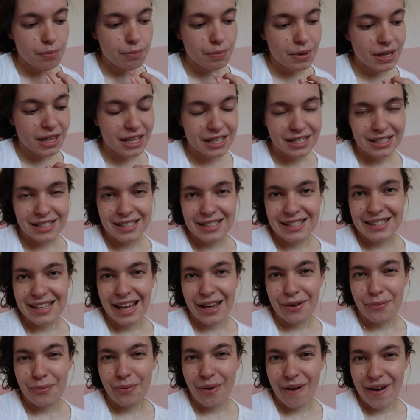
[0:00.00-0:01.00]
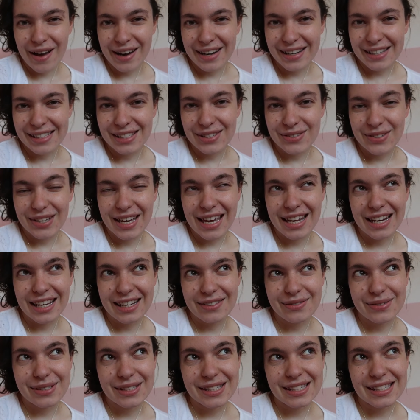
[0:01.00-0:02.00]
but they didn't say why. So again,
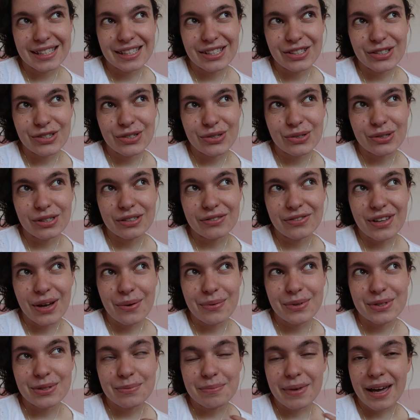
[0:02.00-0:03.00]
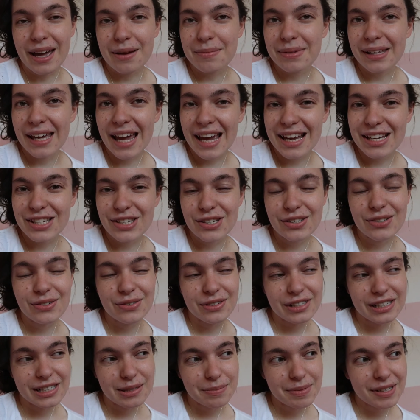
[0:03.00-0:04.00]
I wasn't sure if that was my application
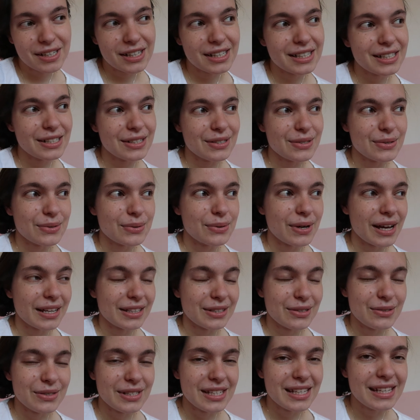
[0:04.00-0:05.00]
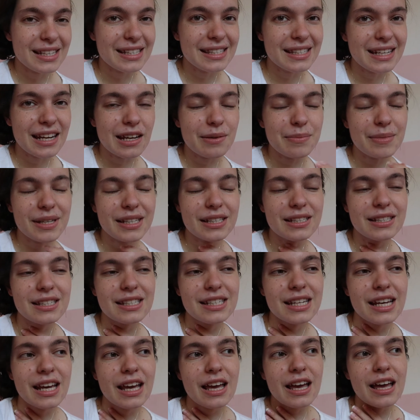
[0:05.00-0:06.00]
or experience or NQT
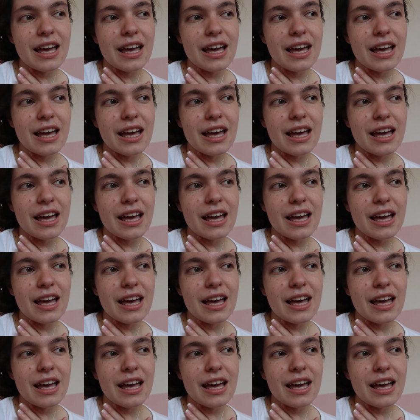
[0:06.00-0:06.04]
statement.